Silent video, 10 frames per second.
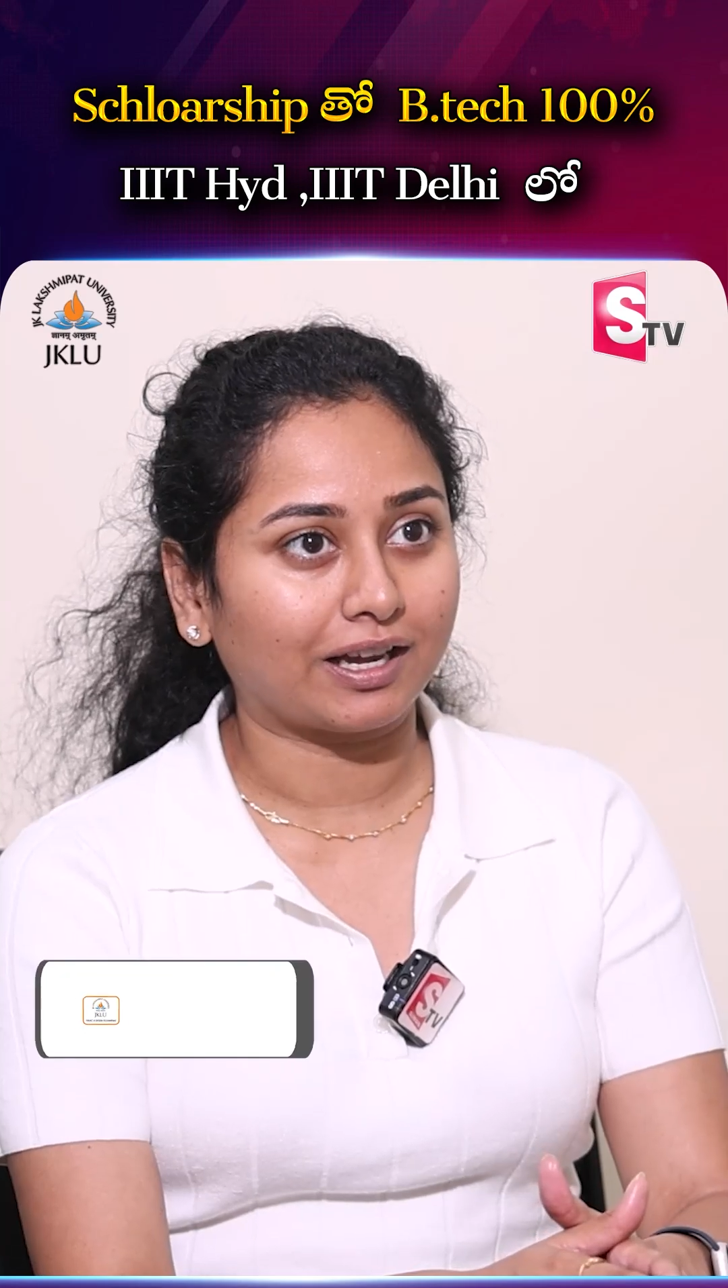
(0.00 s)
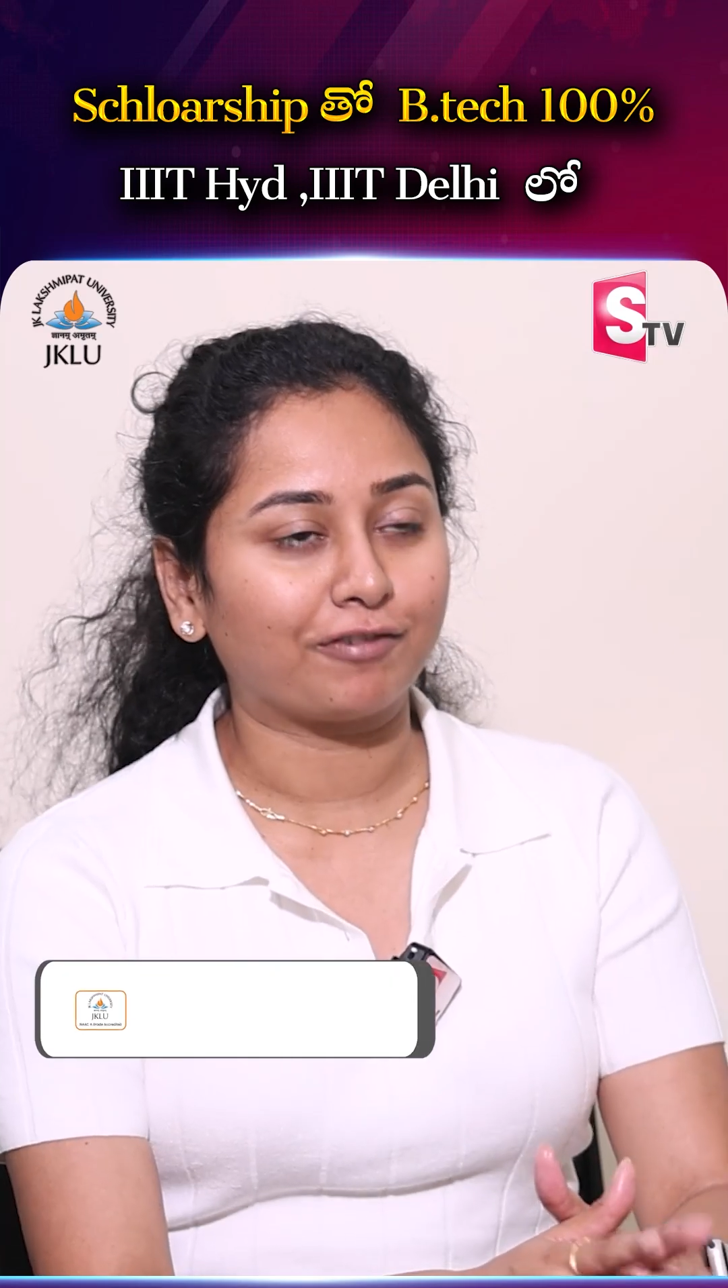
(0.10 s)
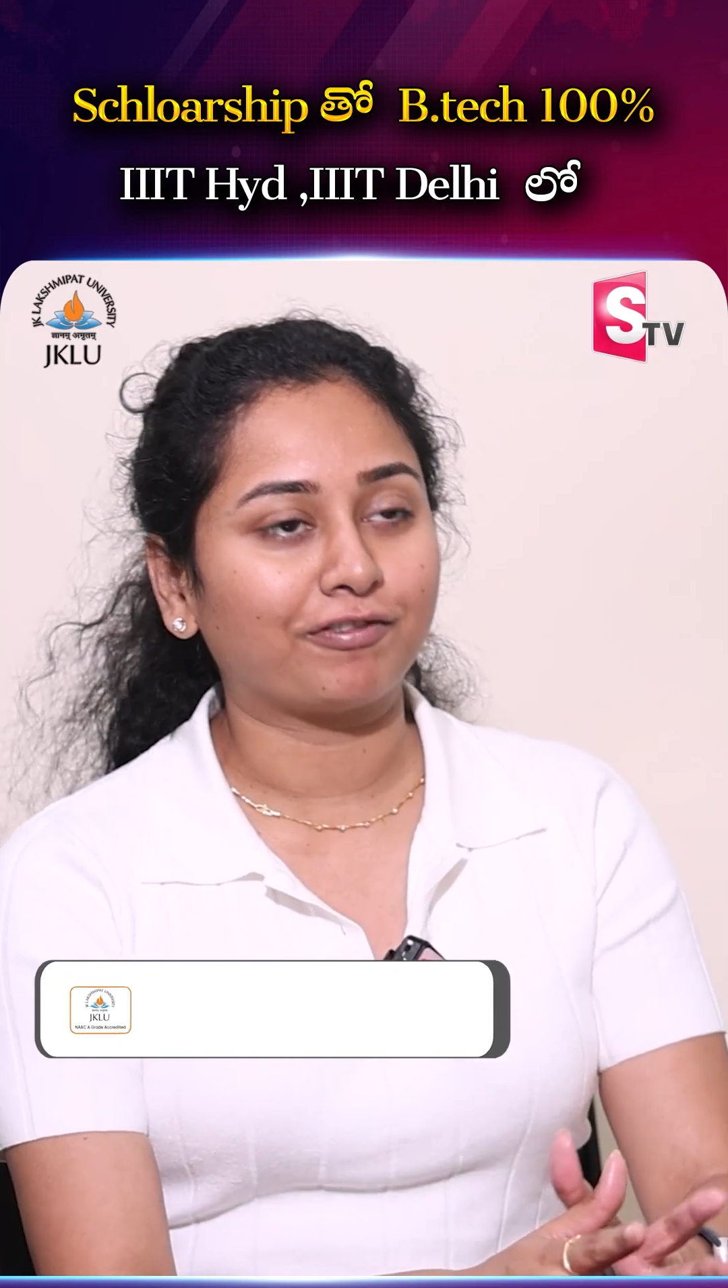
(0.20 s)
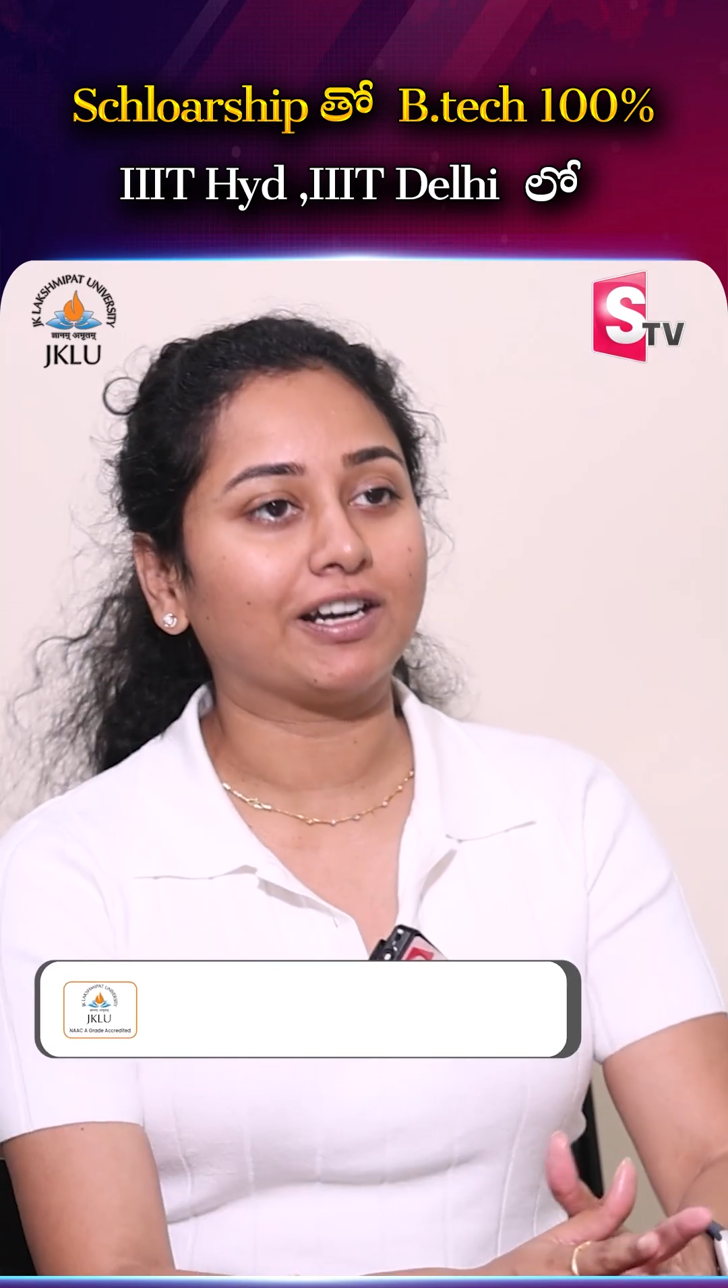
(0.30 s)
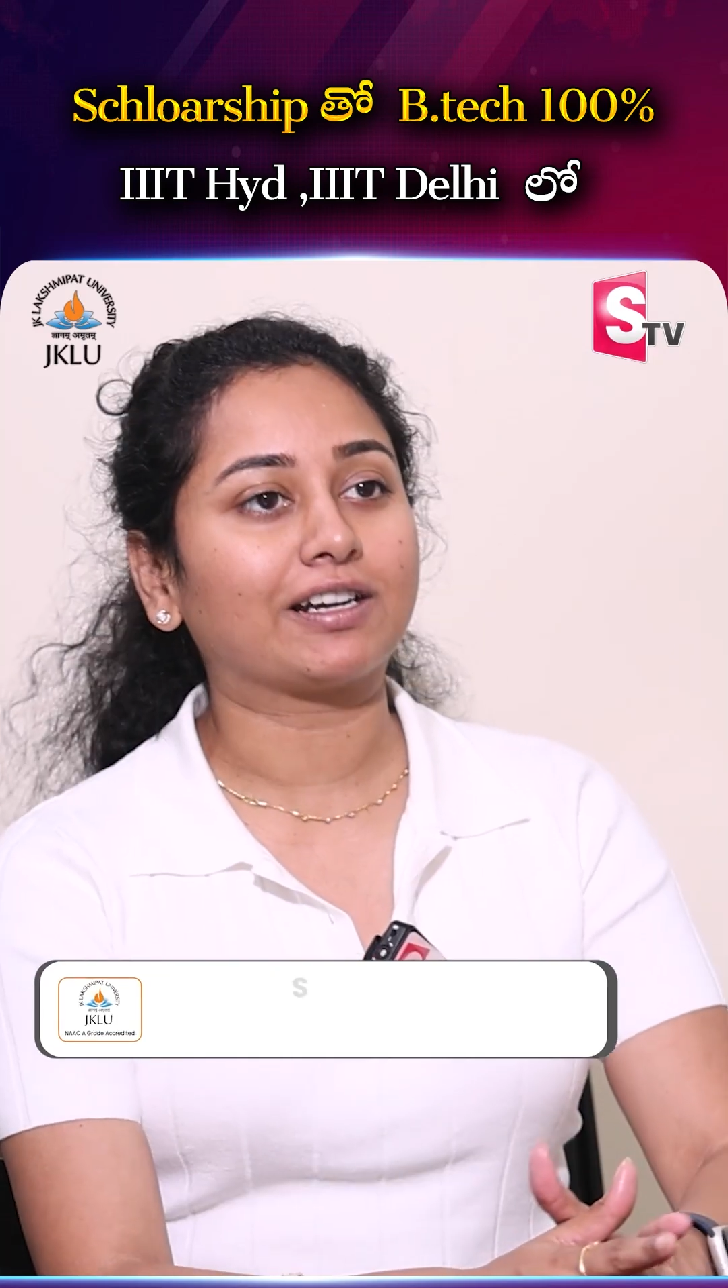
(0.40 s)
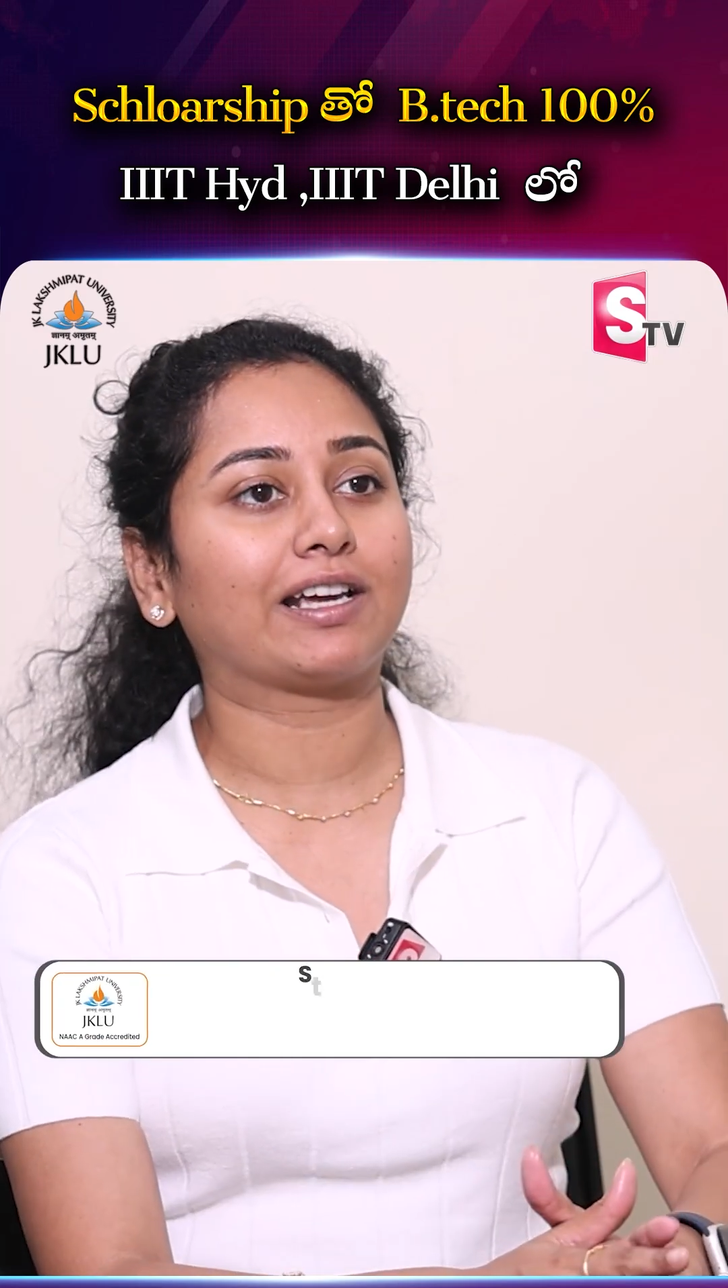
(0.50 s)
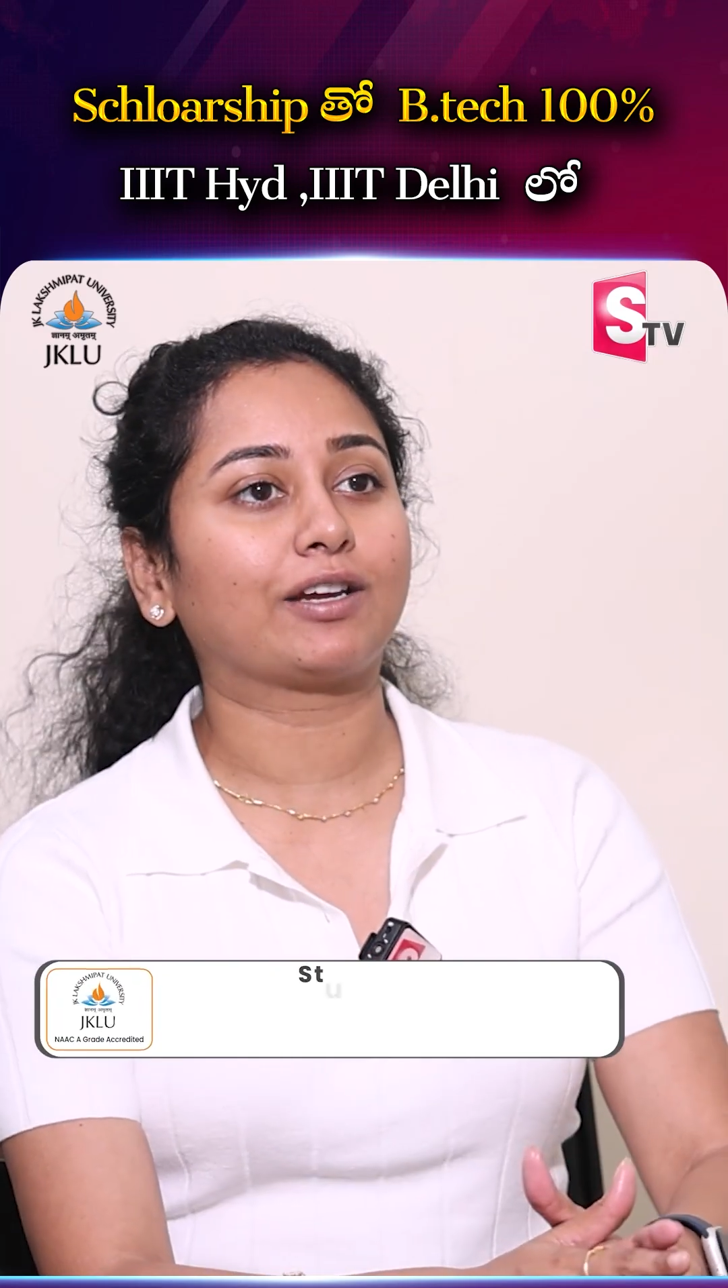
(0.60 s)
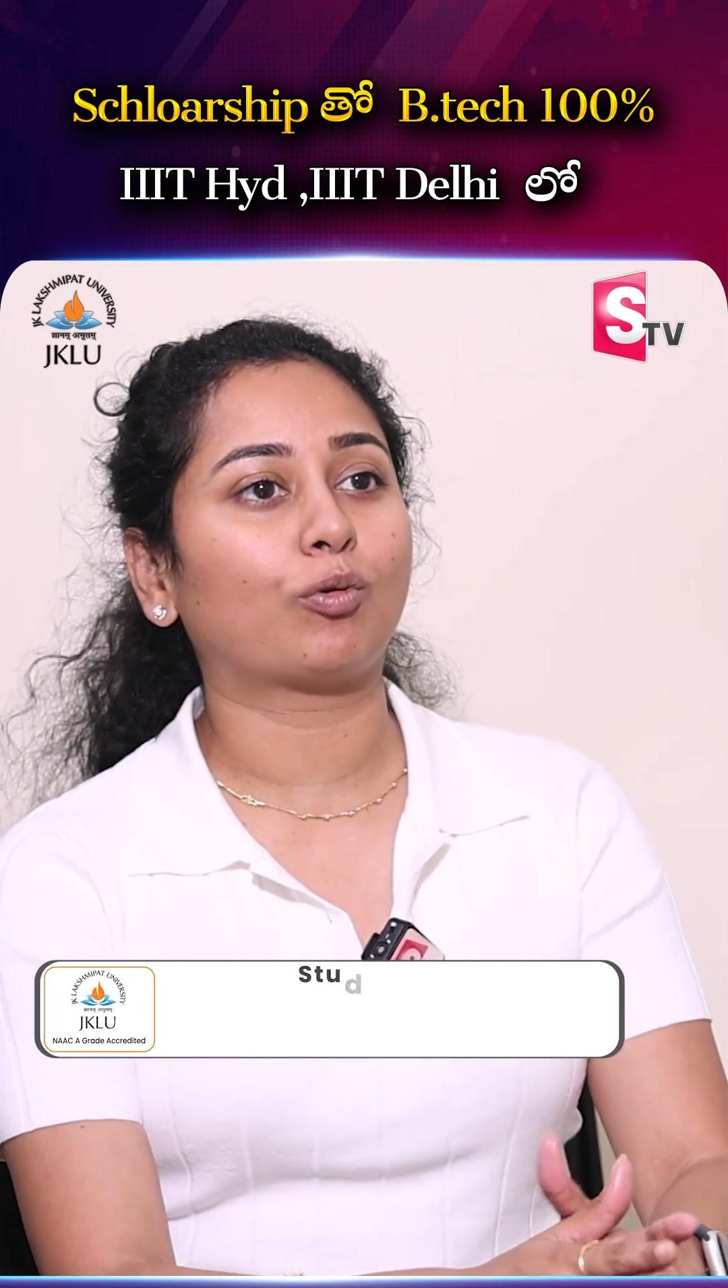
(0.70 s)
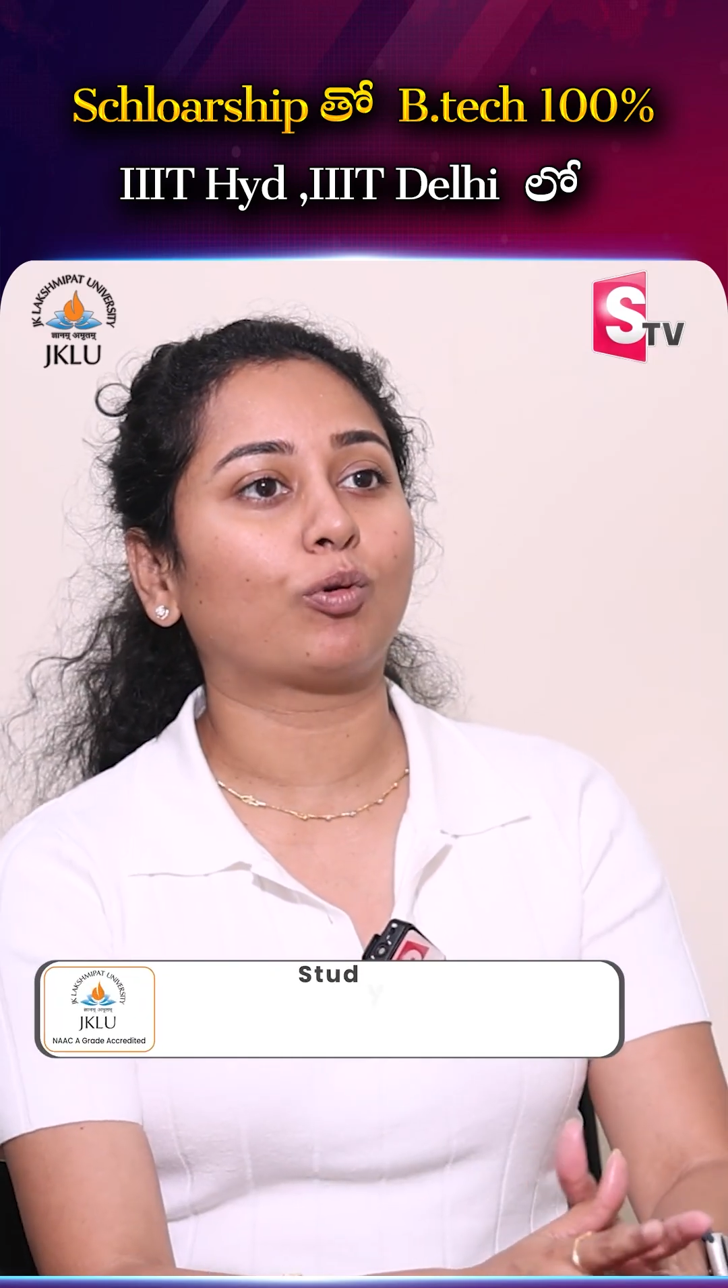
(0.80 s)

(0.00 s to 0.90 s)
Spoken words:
I felt like